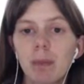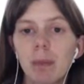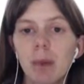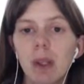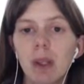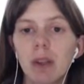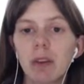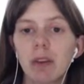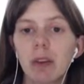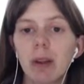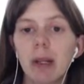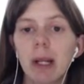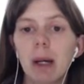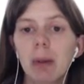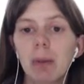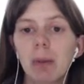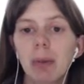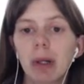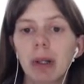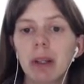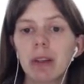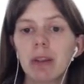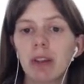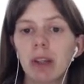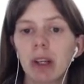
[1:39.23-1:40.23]
So that
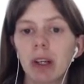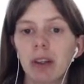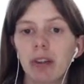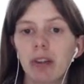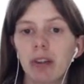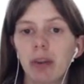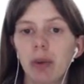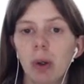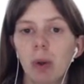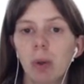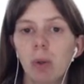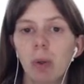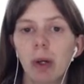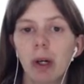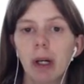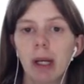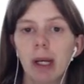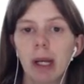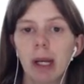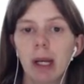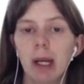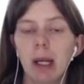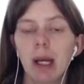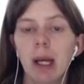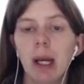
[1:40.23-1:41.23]
brings us to our
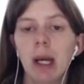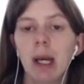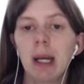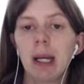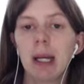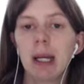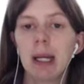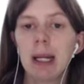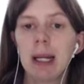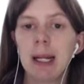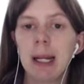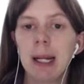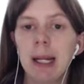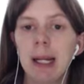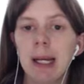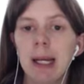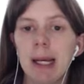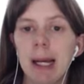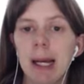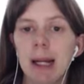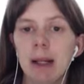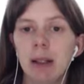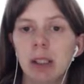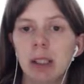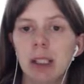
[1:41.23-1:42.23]
work kinetic
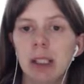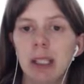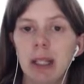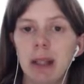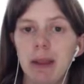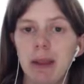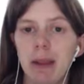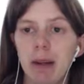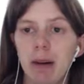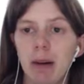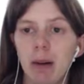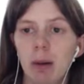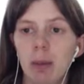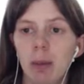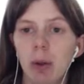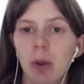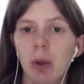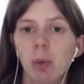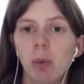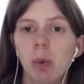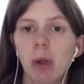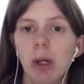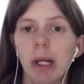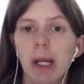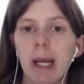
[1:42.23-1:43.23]
energy theorem or
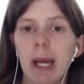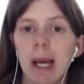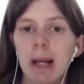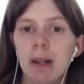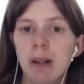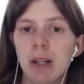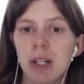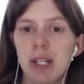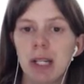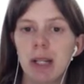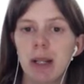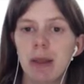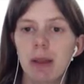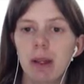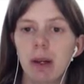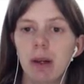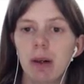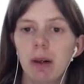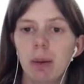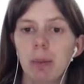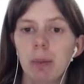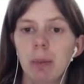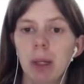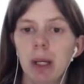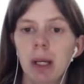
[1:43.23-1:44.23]
work energy
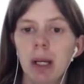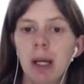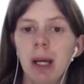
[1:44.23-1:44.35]
theorem.